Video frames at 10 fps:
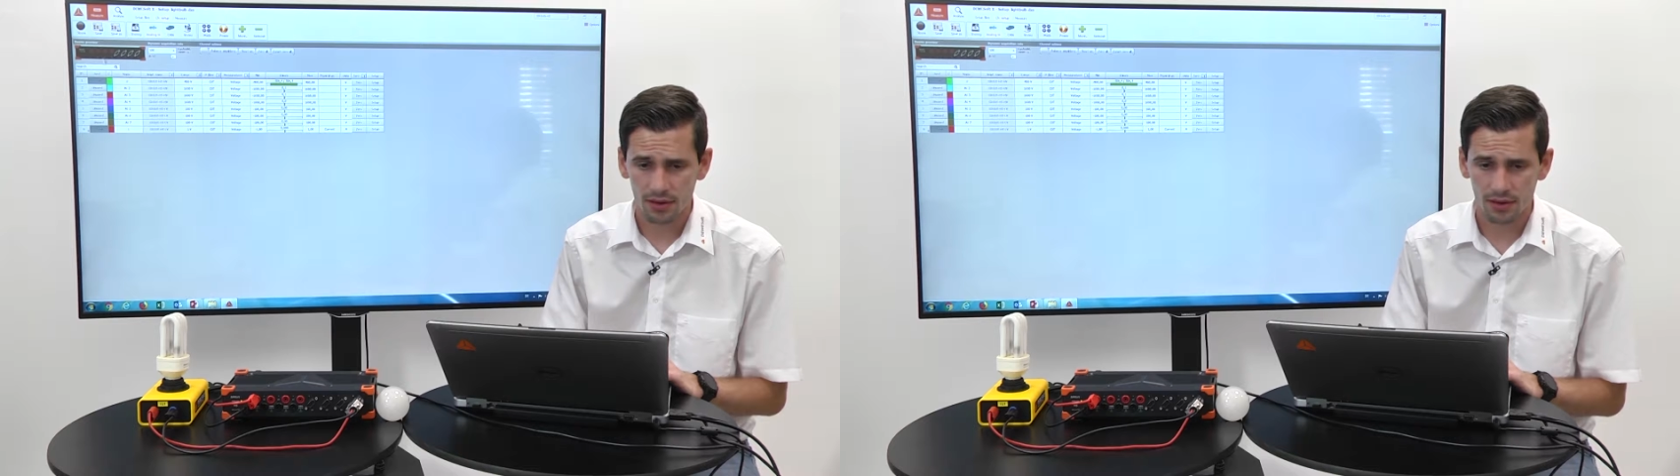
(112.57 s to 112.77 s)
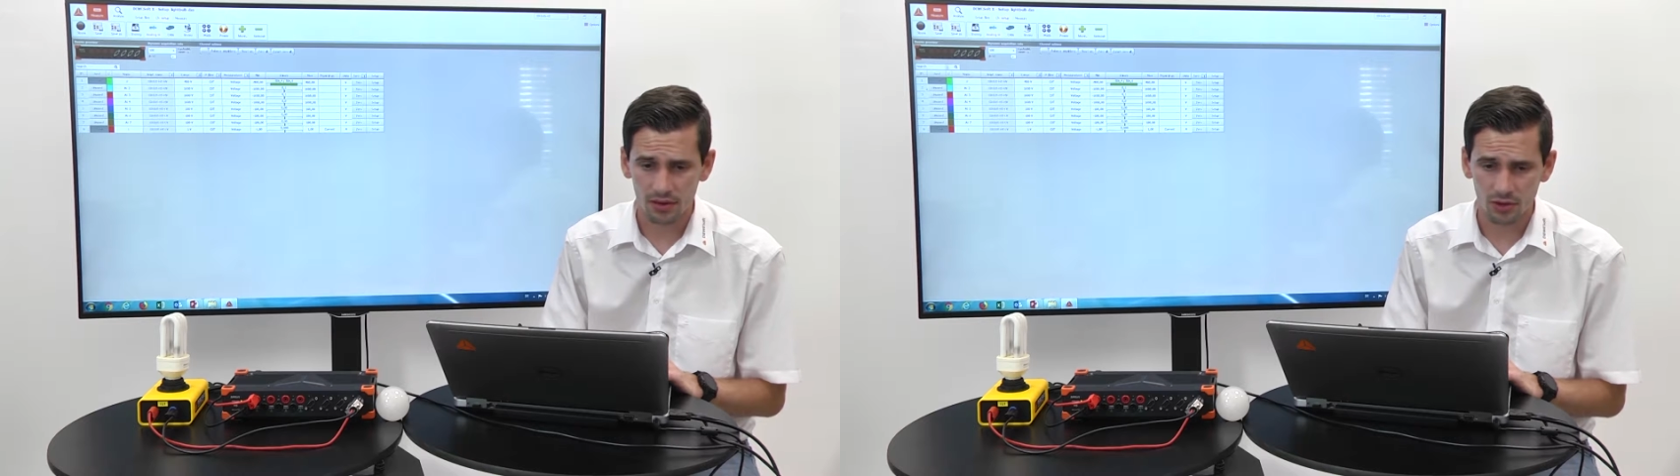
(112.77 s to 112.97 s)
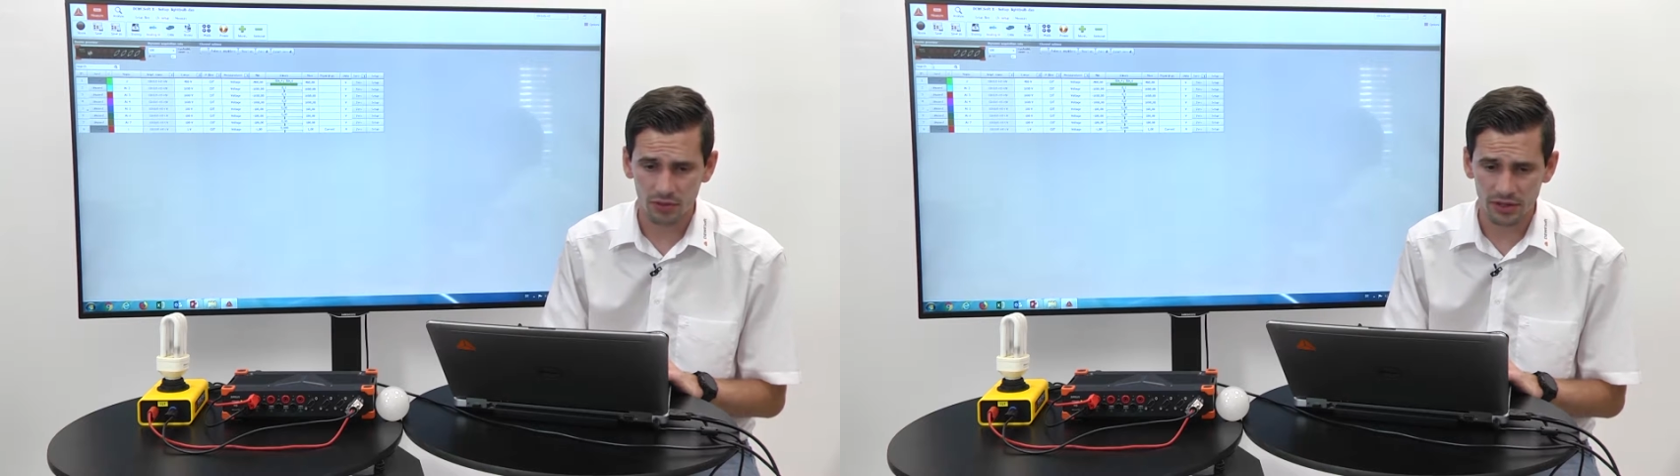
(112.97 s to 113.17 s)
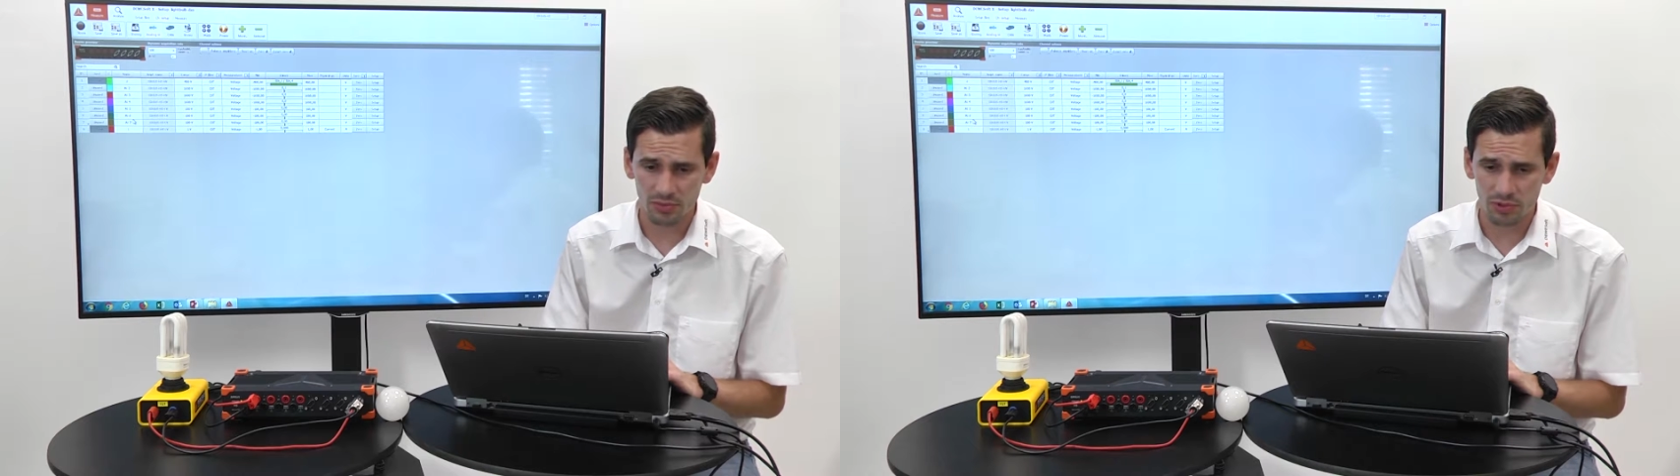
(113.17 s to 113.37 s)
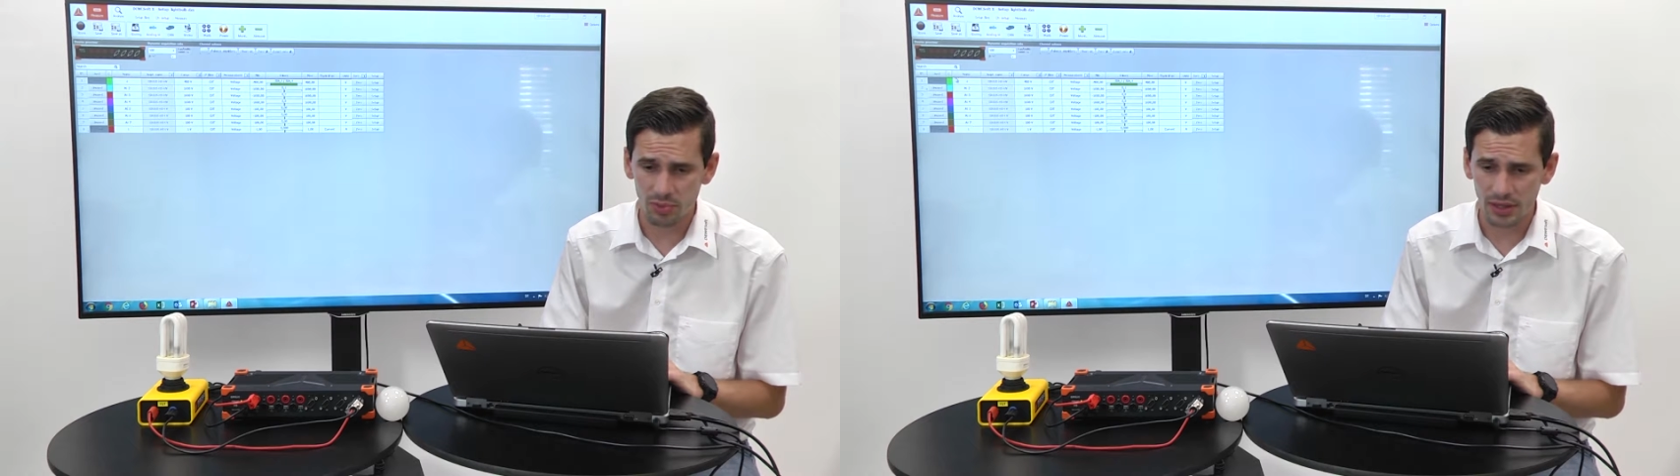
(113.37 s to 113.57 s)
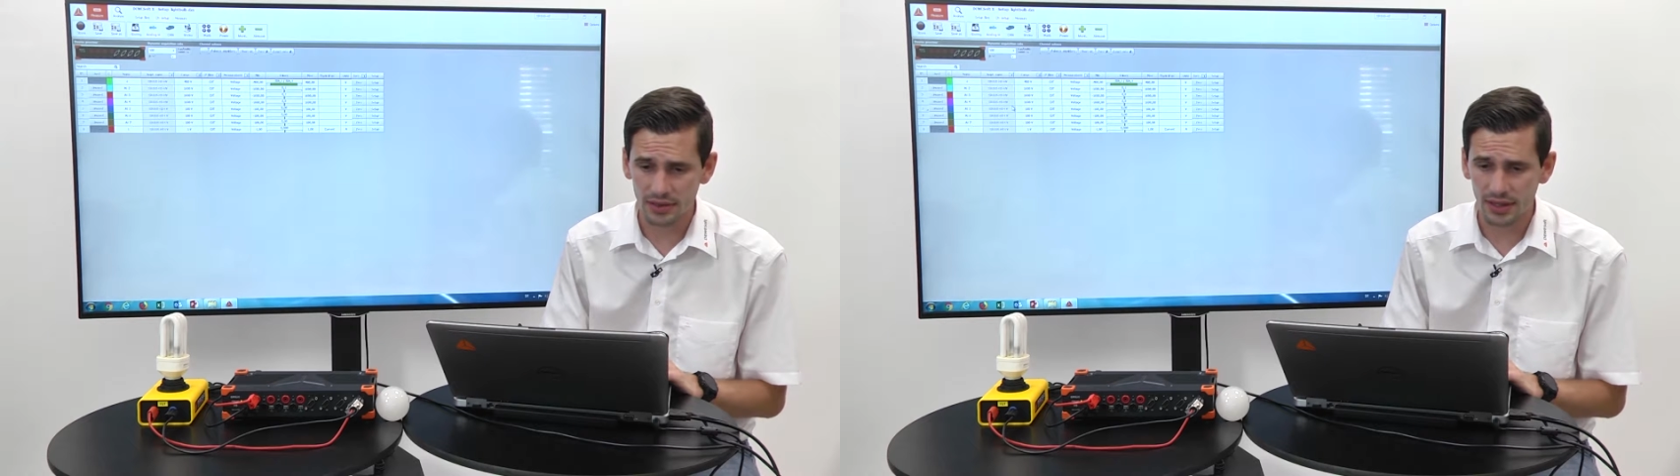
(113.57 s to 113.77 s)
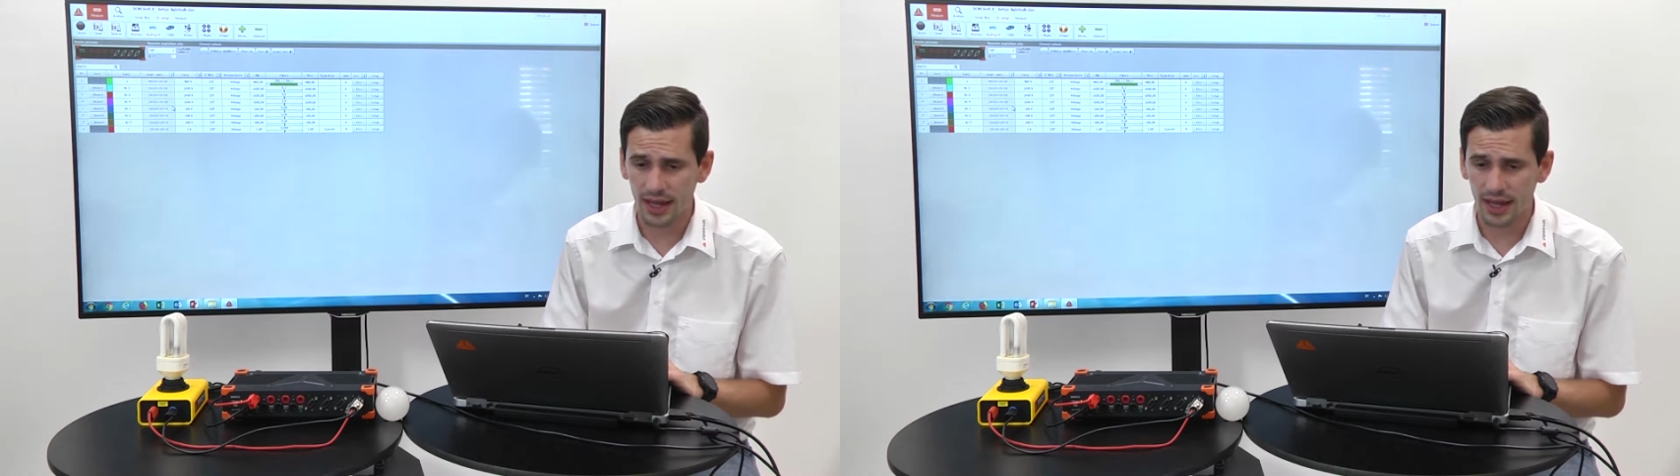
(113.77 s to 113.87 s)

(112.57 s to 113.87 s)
already prepared the